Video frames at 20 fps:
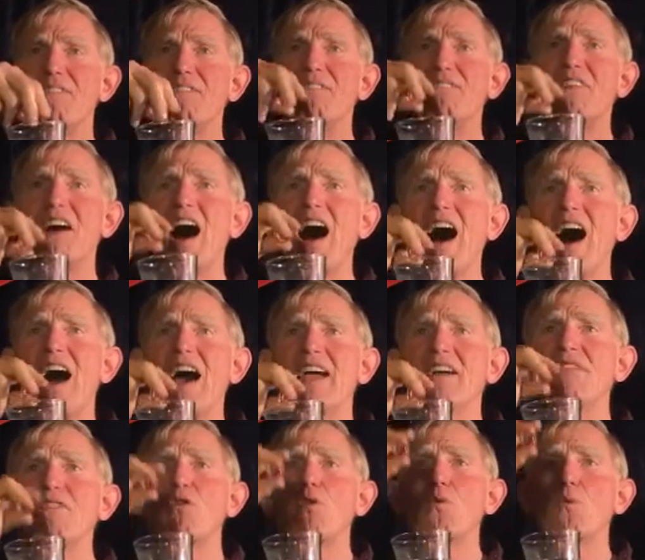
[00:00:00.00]

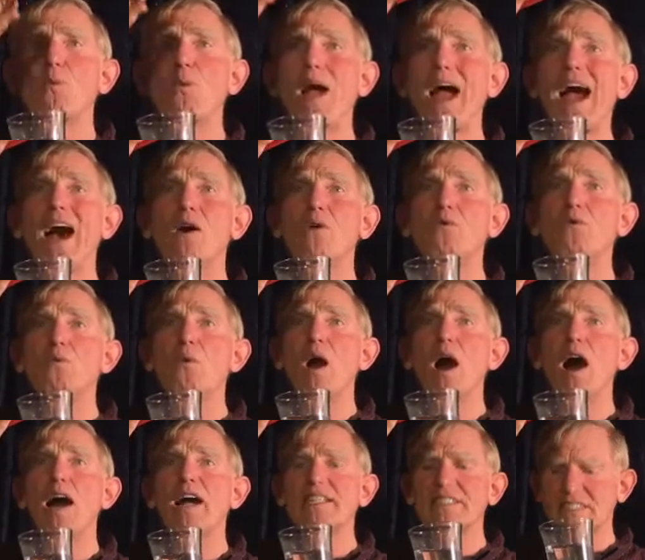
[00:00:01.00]
5 round
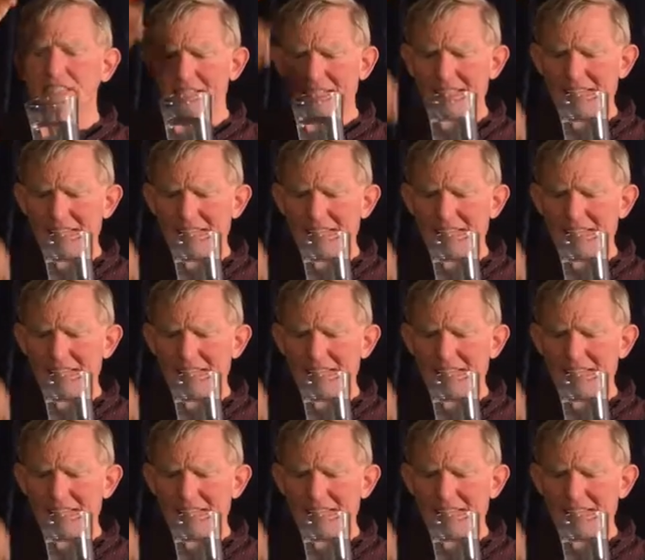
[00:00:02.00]
rocks